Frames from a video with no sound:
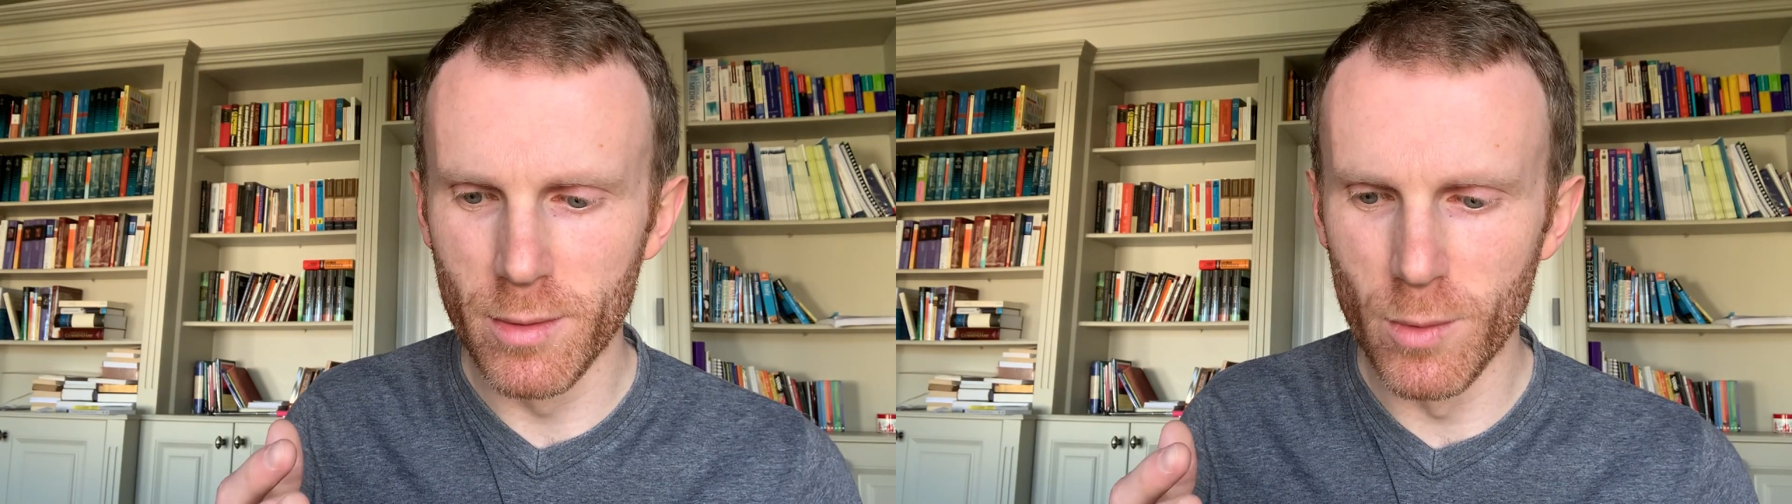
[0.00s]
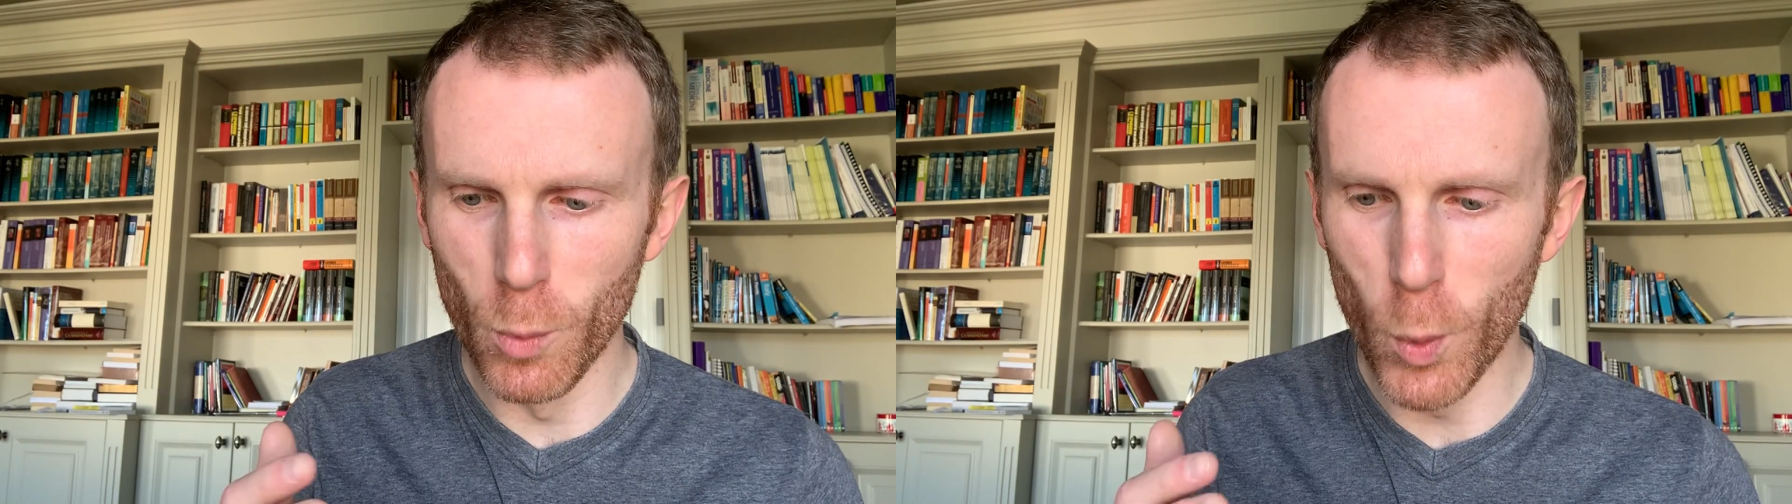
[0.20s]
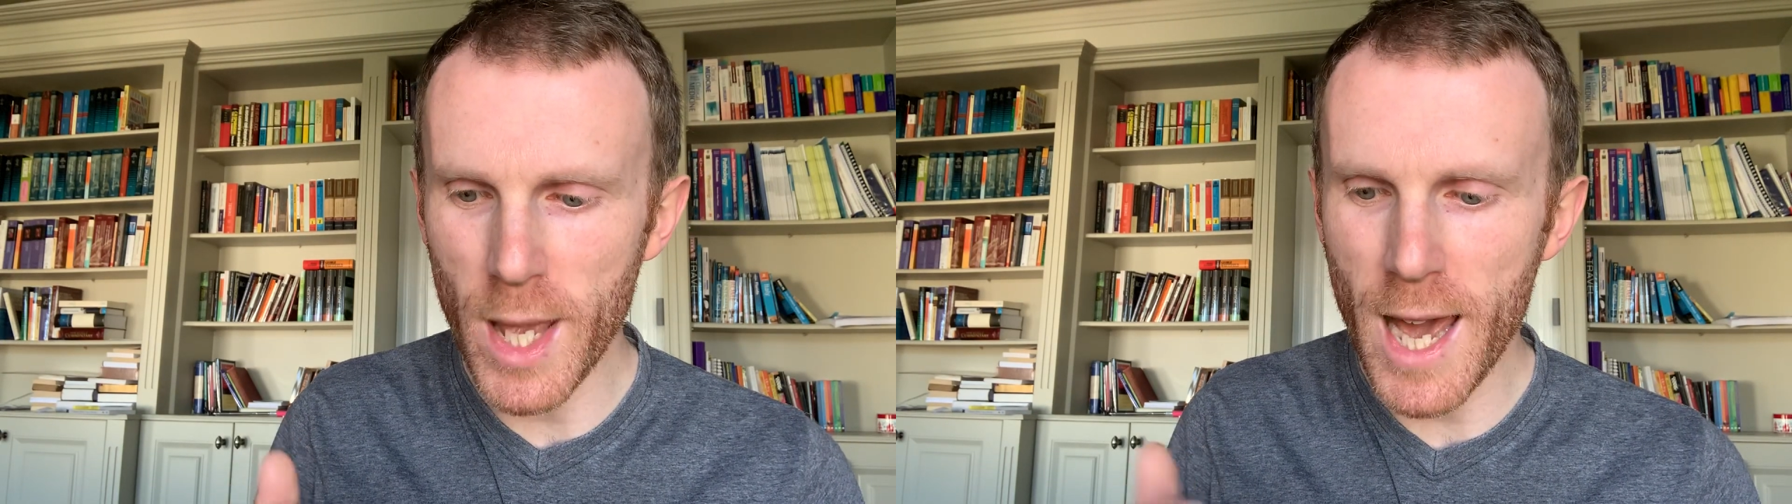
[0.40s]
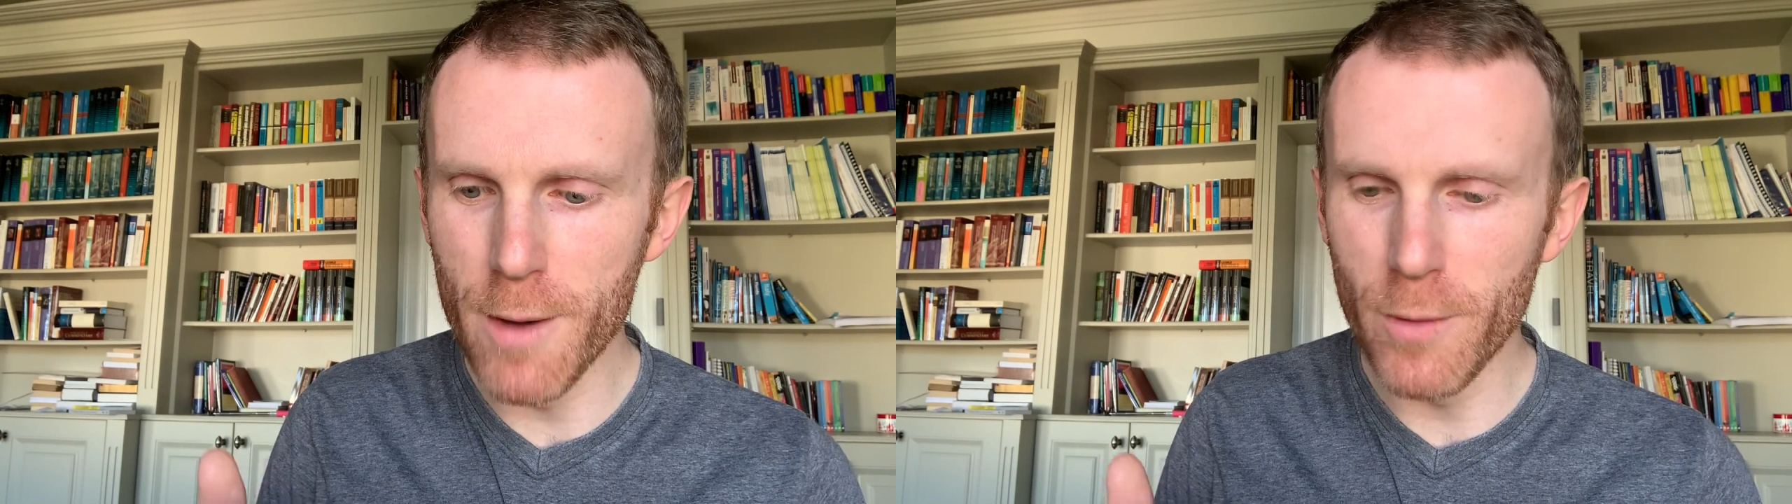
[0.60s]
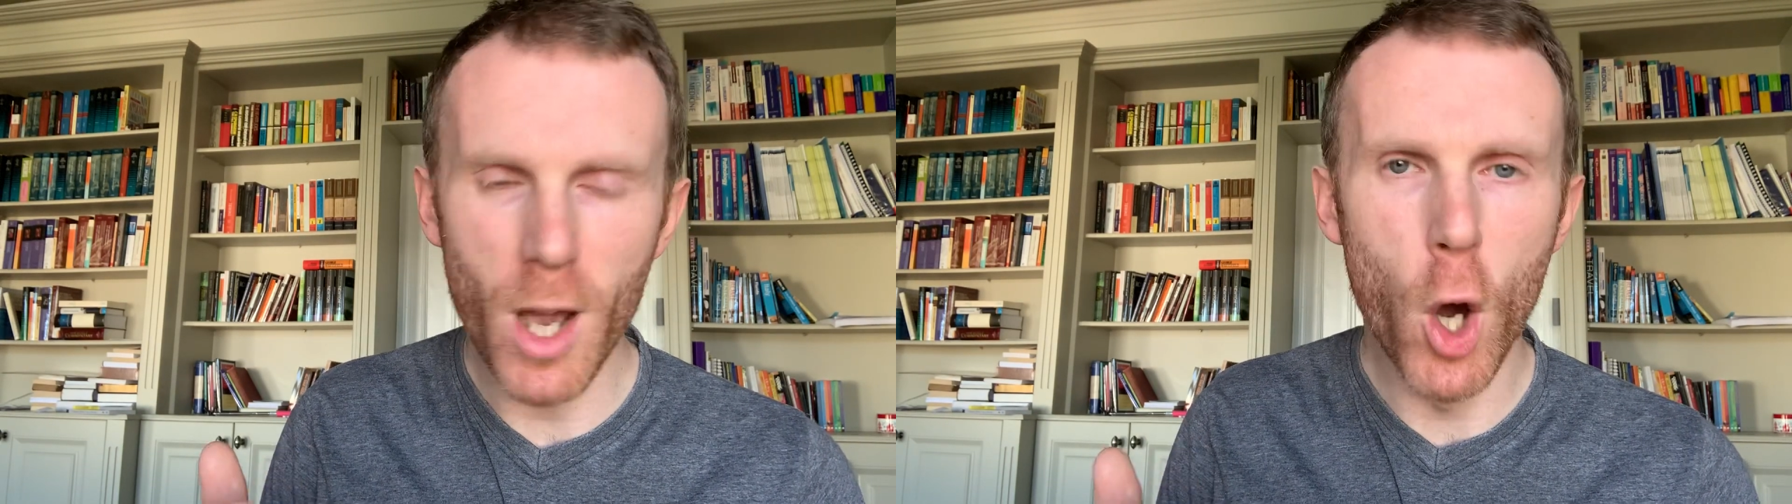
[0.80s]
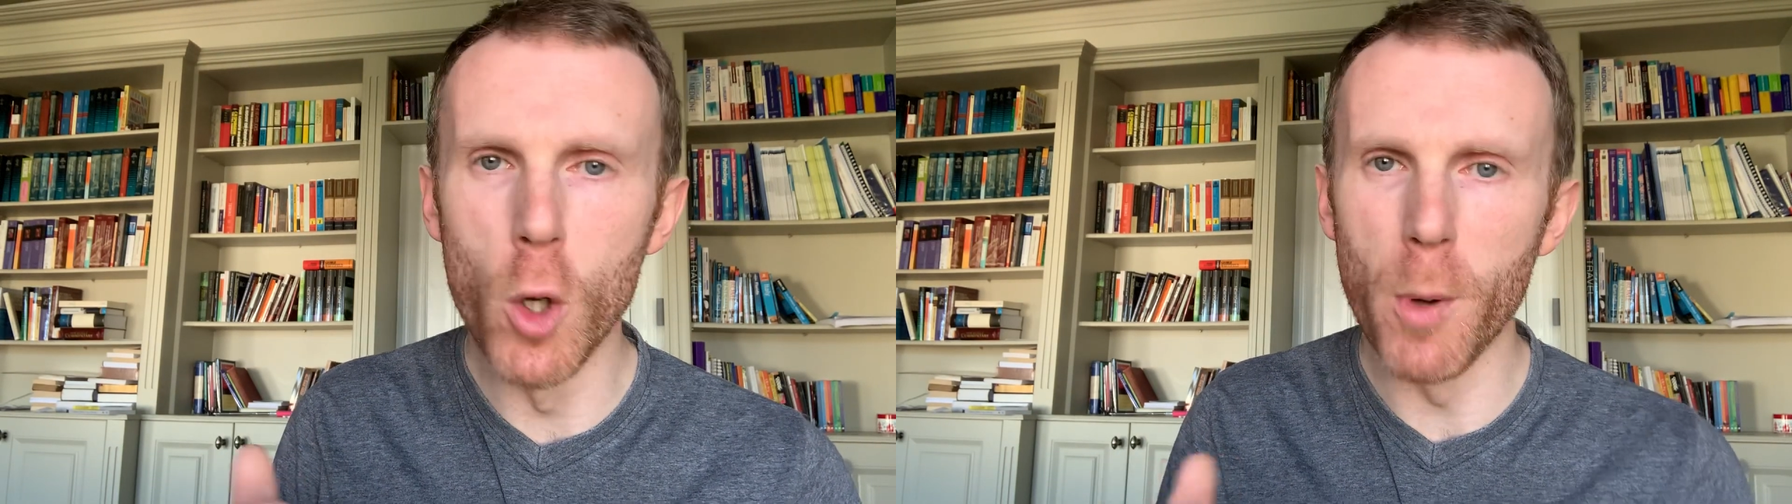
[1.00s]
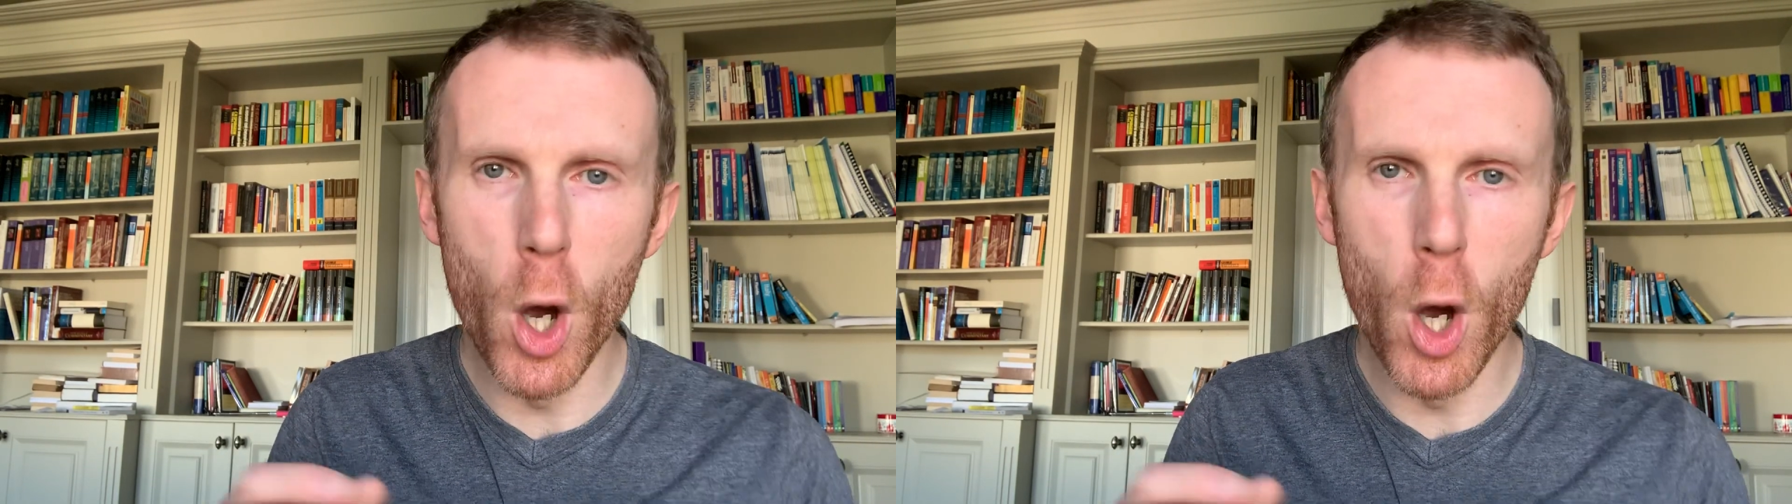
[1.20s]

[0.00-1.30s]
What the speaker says: we have hope